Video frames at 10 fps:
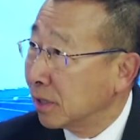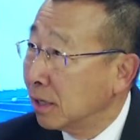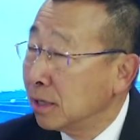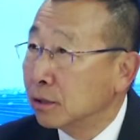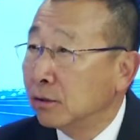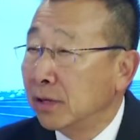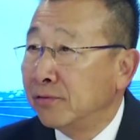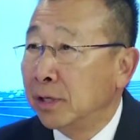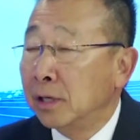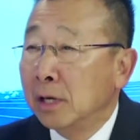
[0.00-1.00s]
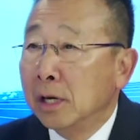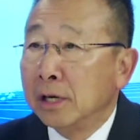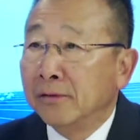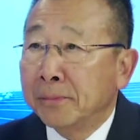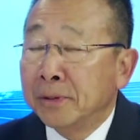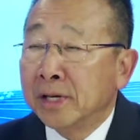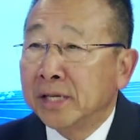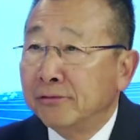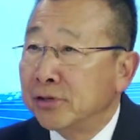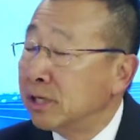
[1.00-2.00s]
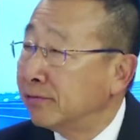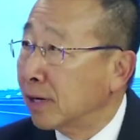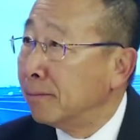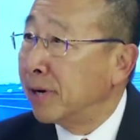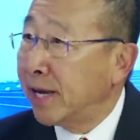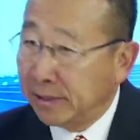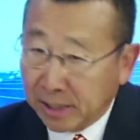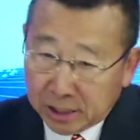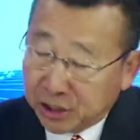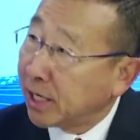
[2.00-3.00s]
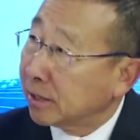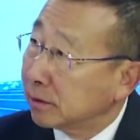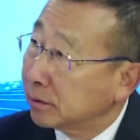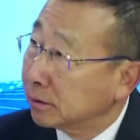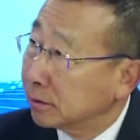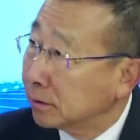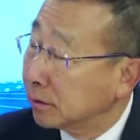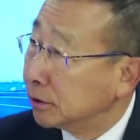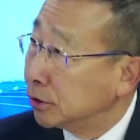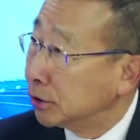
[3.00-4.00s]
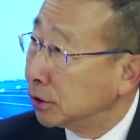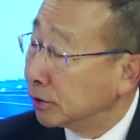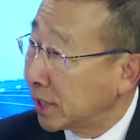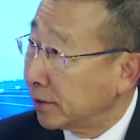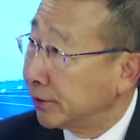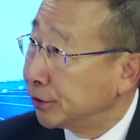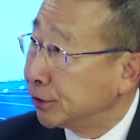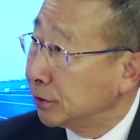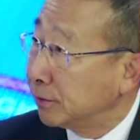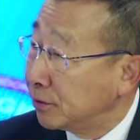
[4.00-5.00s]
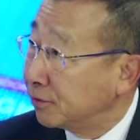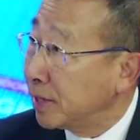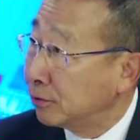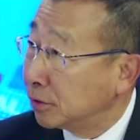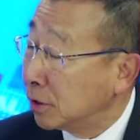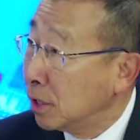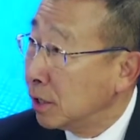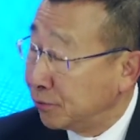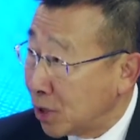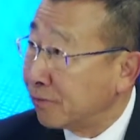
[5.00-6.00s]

So if KPK then receive a complaint, they can check on your declaration. If you have